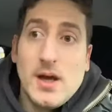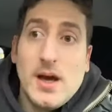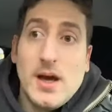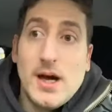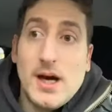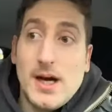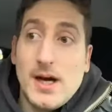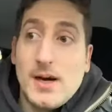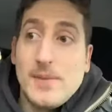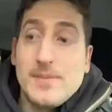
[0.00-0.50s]

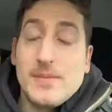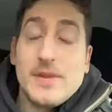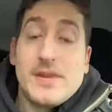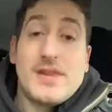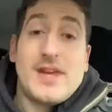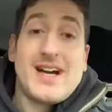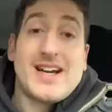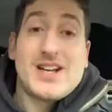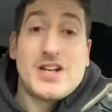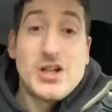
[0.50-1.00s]

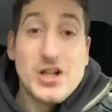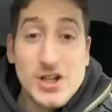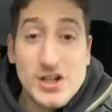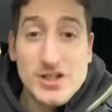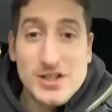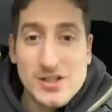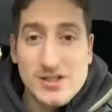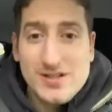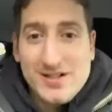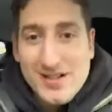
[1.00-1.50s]
That
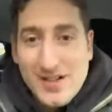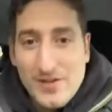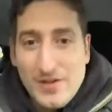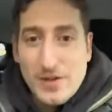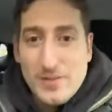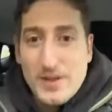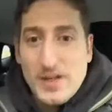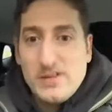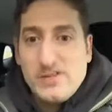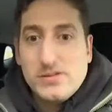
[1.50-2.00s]
could give you
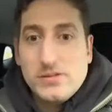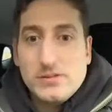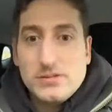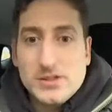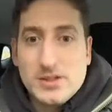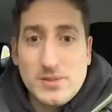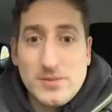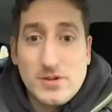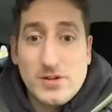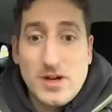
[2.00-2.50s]
a bit of
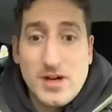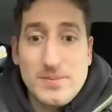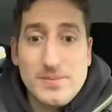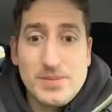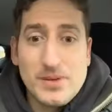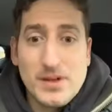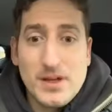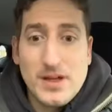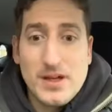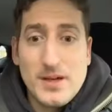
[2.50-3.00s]
stomach cramp,
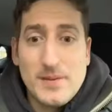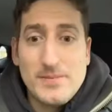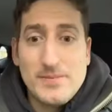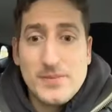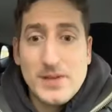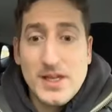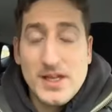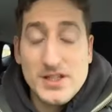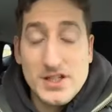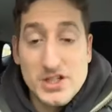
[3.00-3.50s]

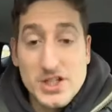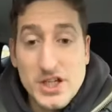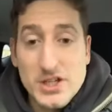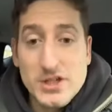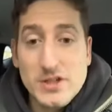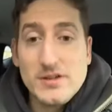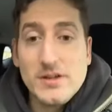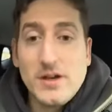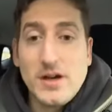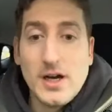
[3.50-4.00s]

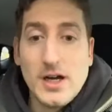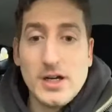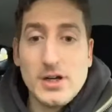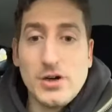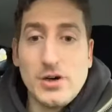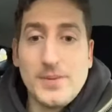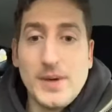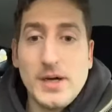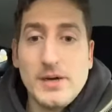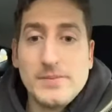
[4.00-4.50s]
indigestion. Hiya,
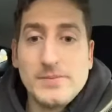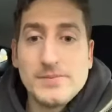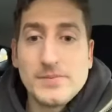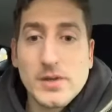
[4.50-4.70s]
Norma.